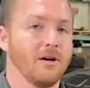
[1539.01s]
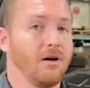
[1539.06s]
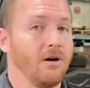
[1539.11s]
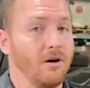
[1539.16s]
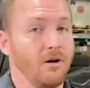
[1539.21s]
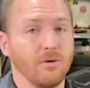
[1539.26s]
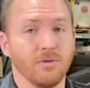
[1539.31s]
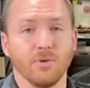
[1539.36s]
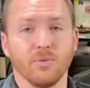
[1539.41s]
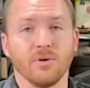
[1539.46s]

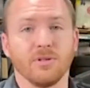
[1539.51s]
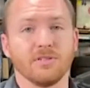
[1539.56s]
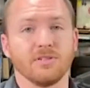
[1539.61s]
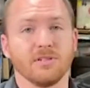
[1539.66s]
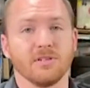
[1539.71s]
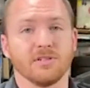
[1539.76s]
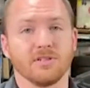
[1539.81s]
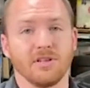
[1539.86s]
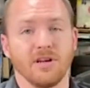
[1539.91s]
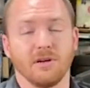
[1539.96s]
all the
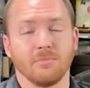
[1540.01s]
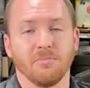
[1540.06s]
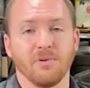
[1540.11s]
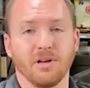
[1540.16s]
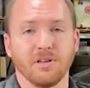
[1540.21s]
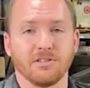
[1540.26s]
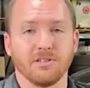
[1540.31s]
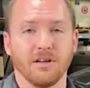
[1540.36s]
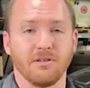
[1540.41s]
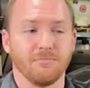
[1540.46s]
1.6 stock
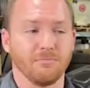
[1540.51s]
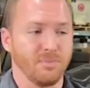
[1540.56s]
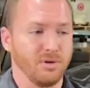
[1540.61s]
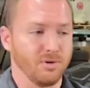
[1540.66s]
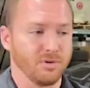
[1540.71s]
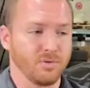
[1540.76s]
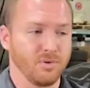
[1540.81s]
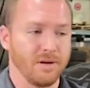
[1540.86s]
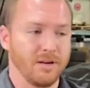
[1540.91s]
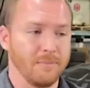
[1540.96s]
brake stuff
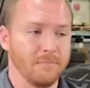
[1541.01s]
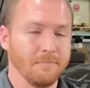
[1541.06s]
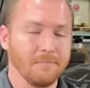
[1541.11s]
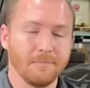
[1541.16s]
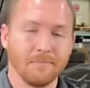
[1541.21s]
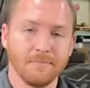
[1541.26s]
bolts right up.